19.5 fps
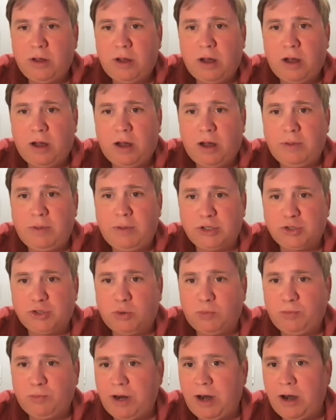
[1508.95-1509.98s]
and
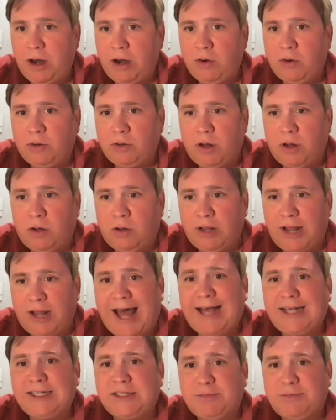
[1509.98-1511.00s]
Jean-Pierre on
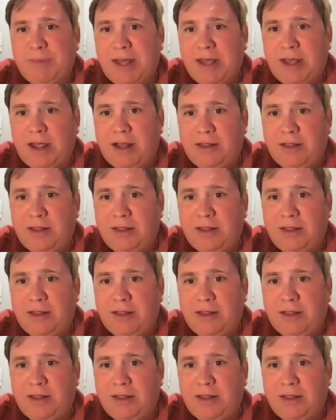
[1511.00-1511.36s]
last making